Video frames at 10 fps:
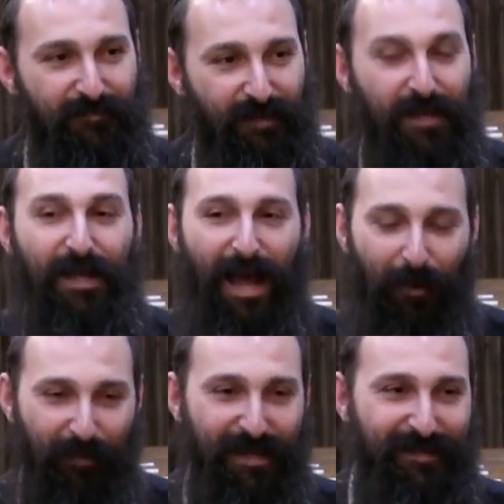And
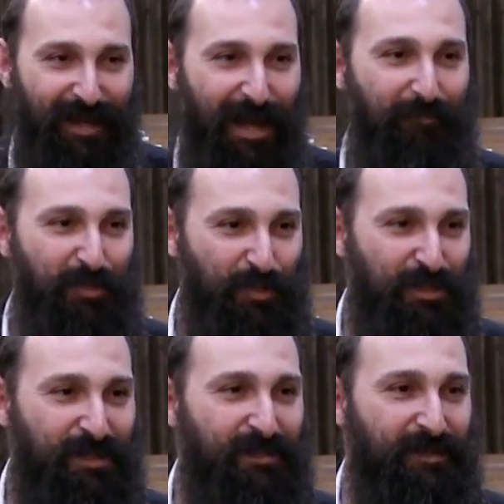how many times you
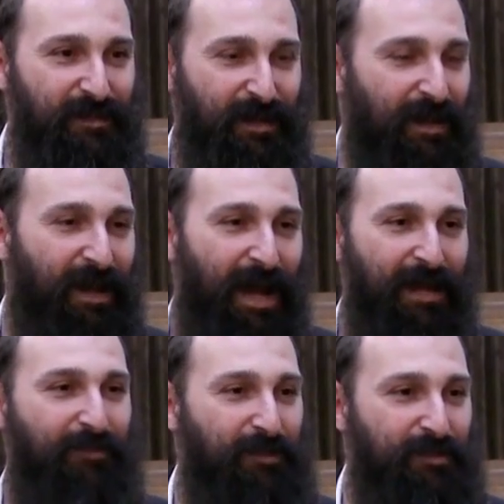see a
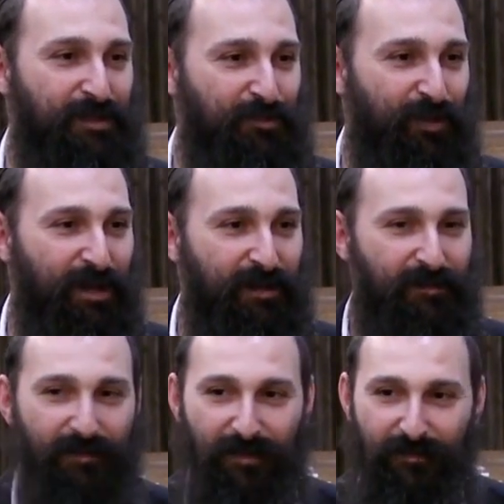lion that is
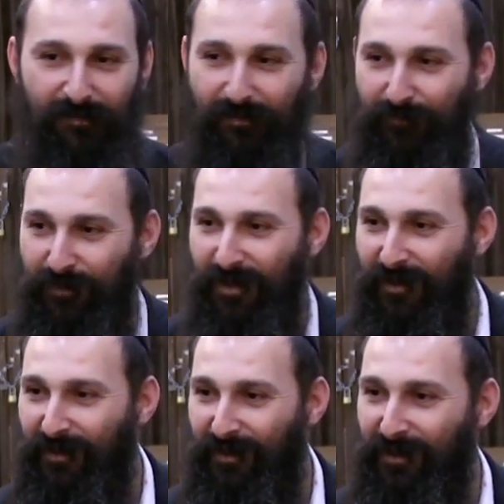trained that,
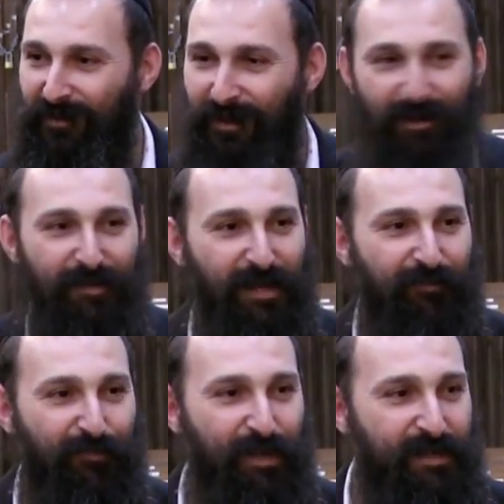uh, that he
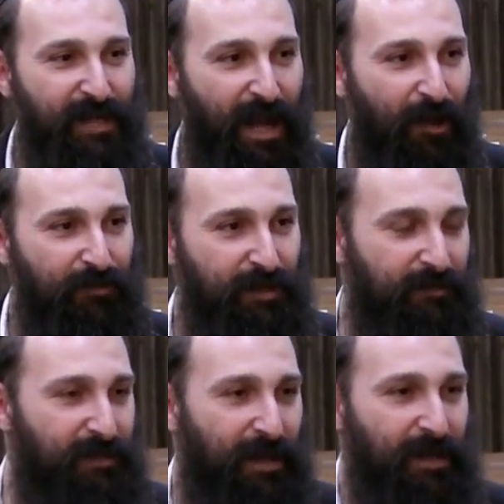freaks out
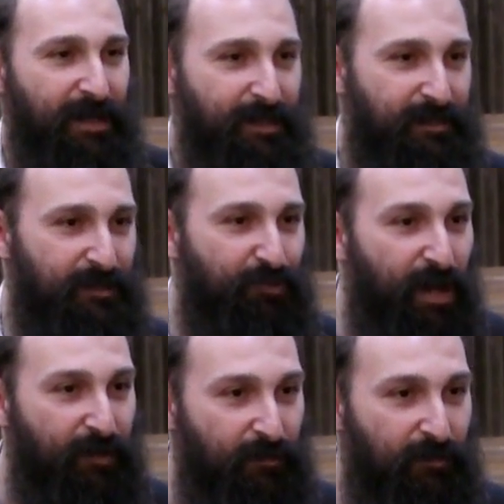and suddenly eats the
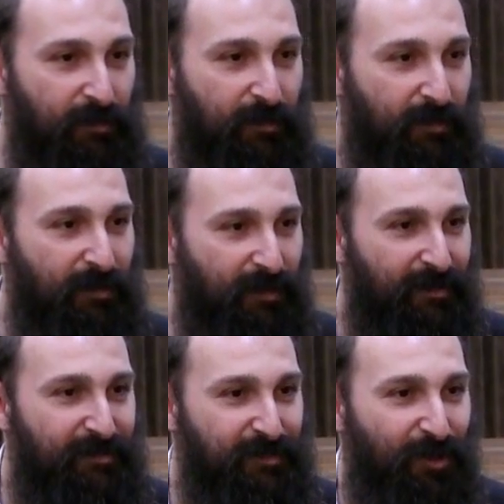trainer.
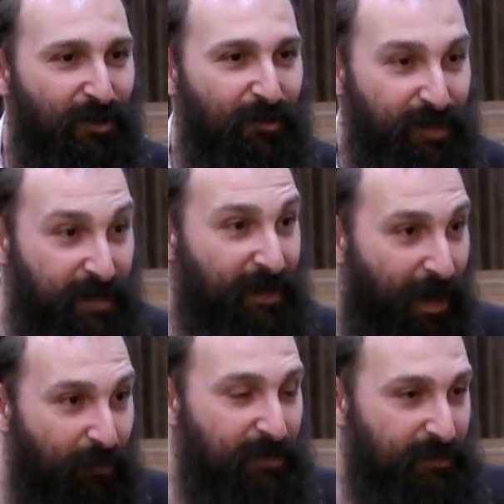So here
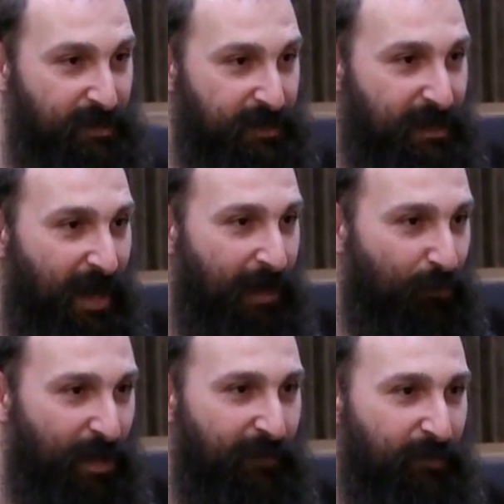now in Disneyland,
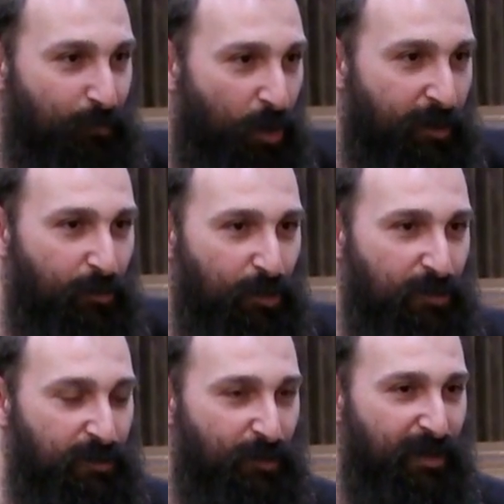whatever, Water
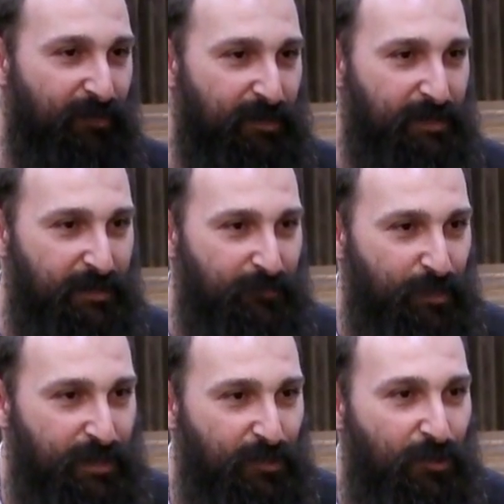World, wherever the,
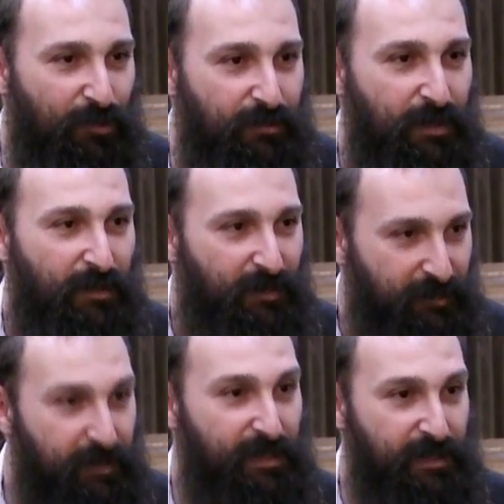where it's called,
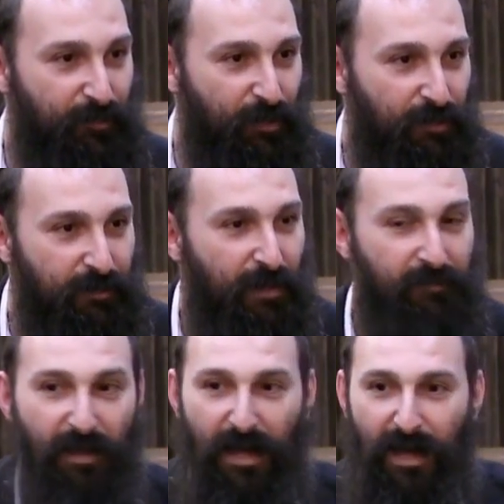Disney World,
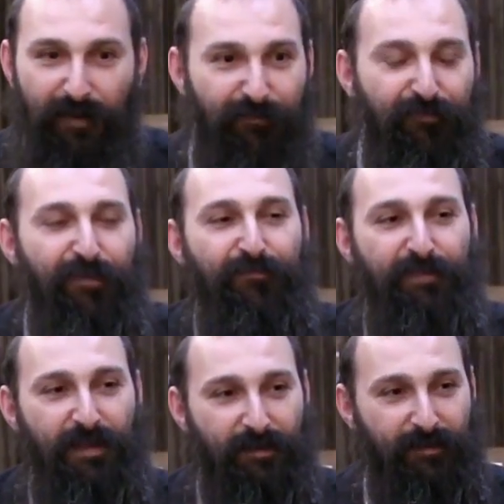they had like
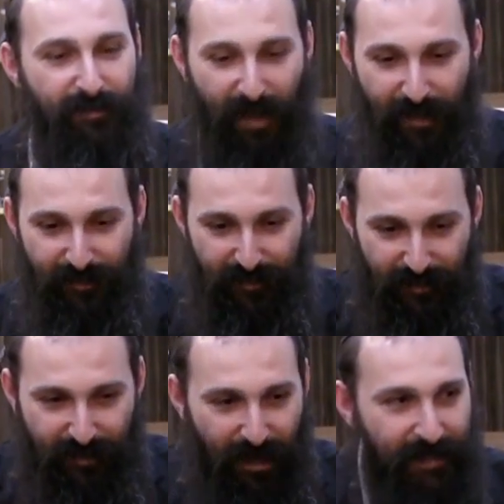15 cases
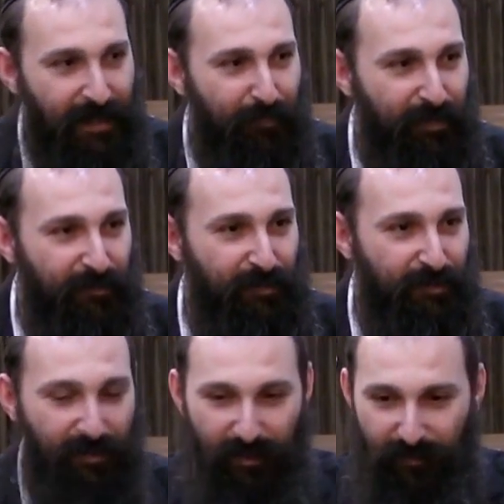in the last couple of years
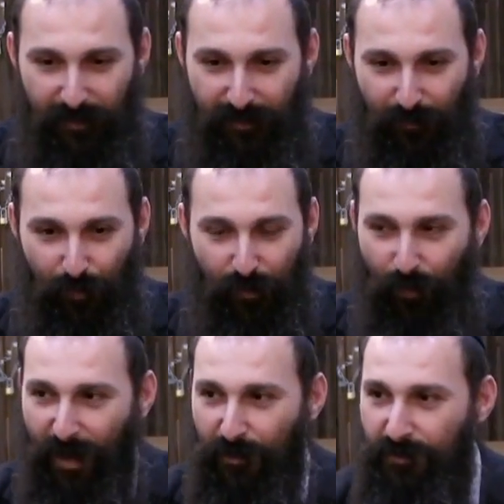that the, the, the
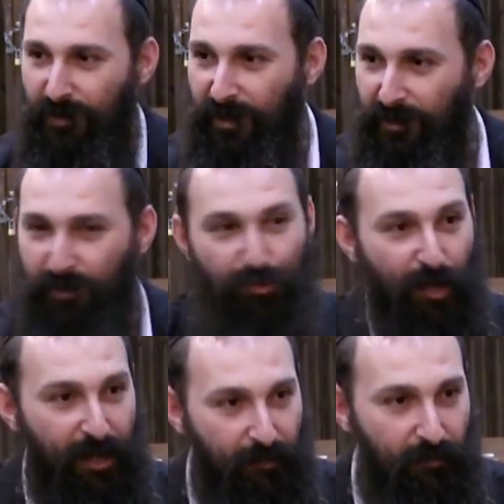whales, they eat the
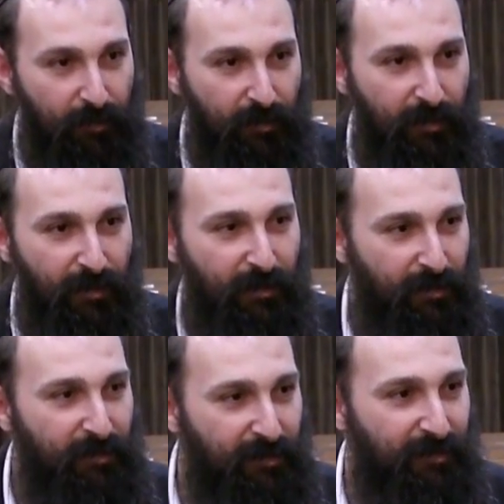trainer.
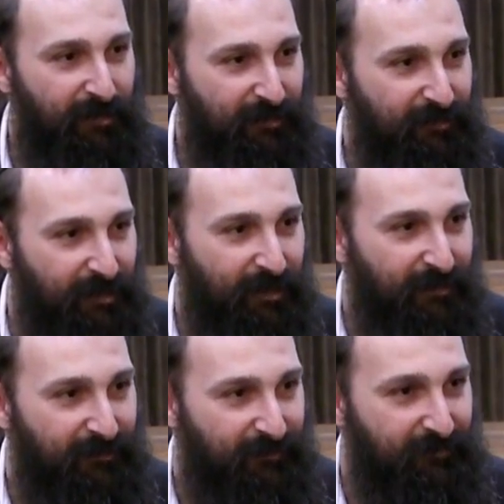
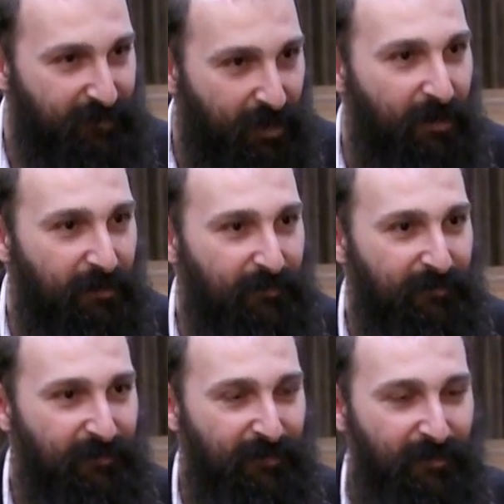Yeah, yeah.
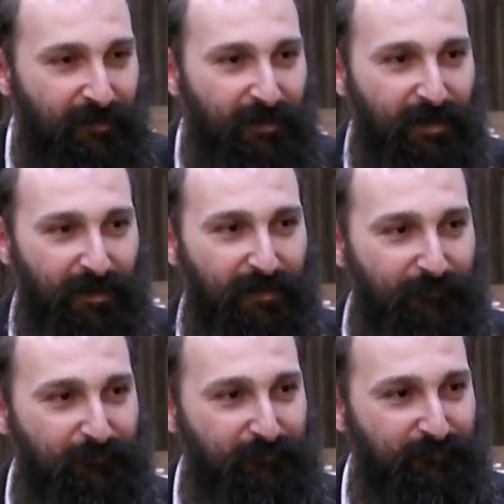Yeah.
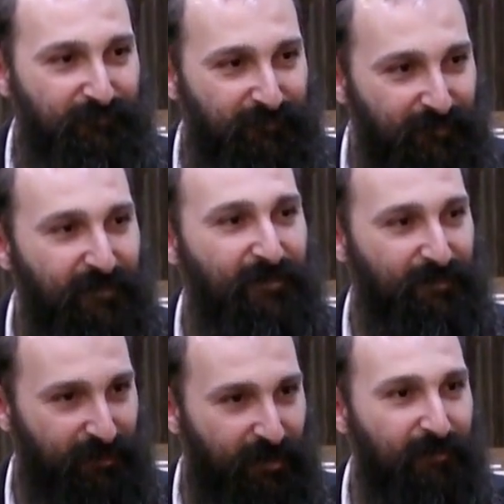
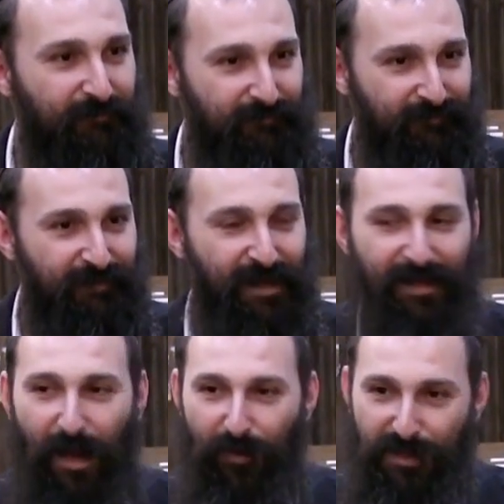yeah.
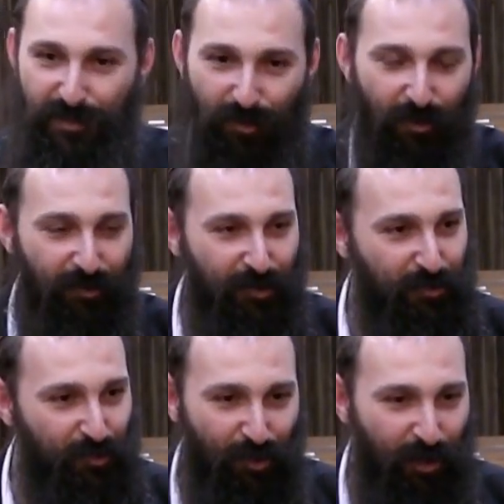And now I saw
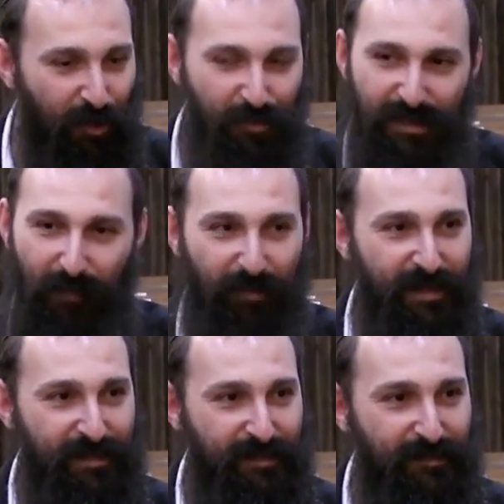not too long ago somebody...